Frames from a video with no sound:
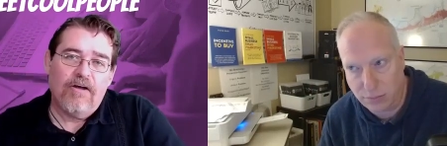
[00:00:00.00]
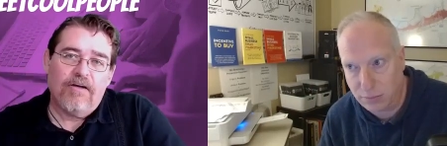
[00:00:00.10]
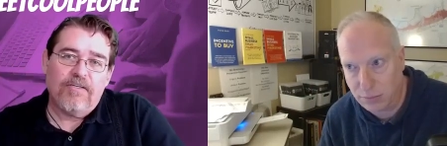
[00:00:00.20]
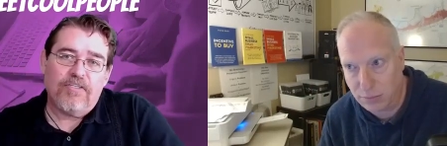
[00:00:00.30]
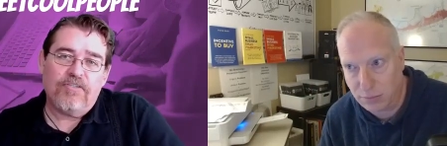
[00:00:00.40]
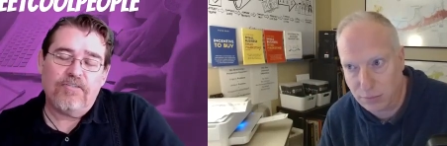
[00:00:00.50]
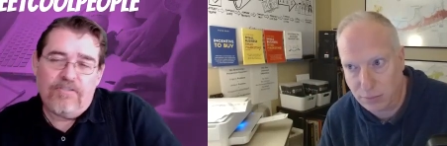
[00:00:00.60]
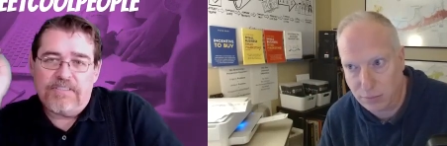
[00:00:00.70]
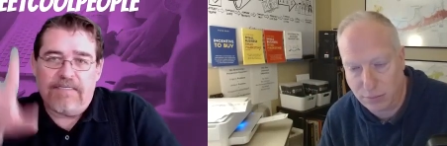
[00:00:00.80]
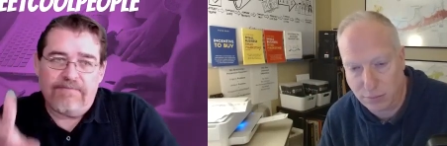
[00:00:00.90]
Speaker 1: you know,
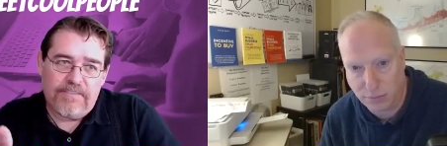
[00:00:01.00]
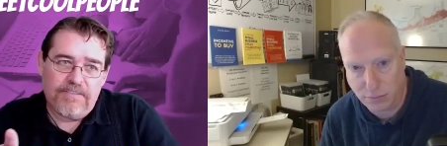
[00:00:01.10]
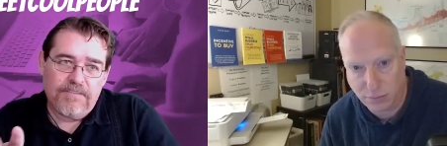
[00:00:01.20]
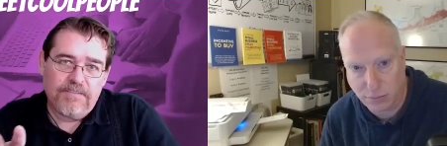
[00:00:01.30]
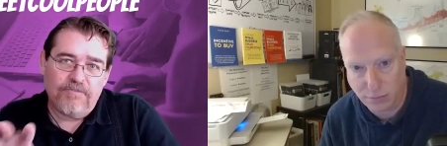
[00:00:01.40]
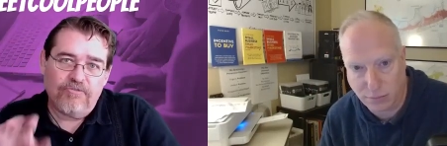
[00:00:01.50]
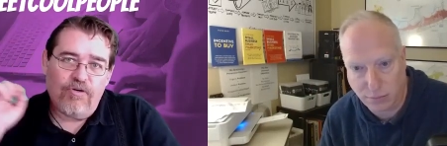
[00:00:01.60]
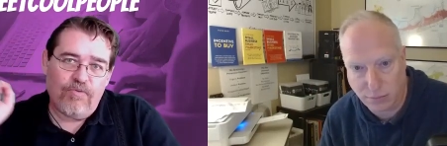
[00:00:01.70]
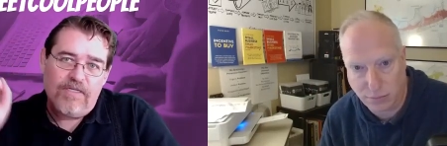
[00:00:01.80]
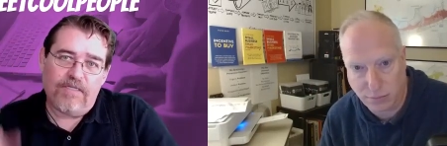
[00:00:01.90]
David, you
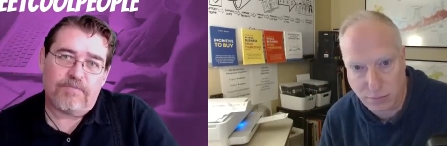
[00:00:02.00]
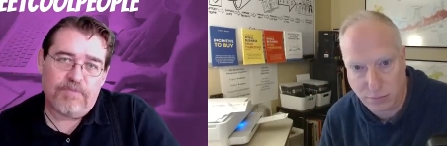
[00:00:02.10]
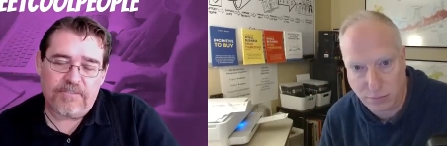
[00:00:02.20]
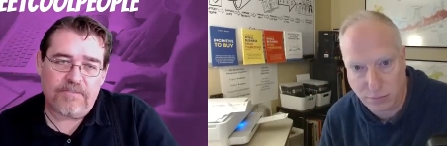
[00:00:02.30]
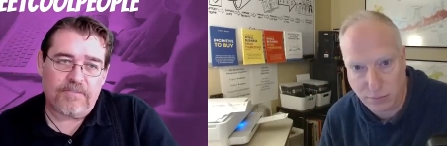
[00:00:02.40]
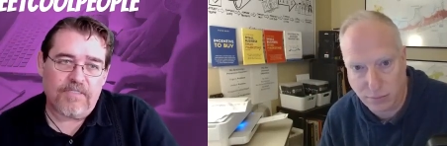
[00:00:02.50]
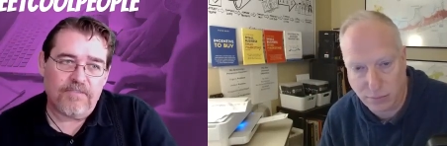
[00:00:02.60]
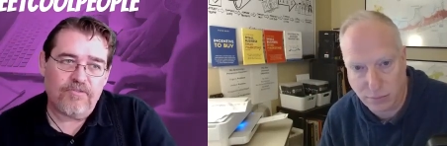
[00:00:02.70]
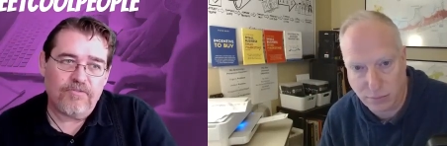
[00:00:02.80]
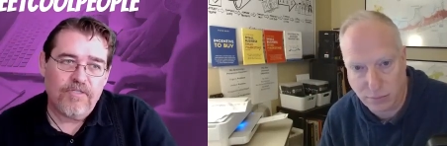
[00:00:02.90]
know what his business does.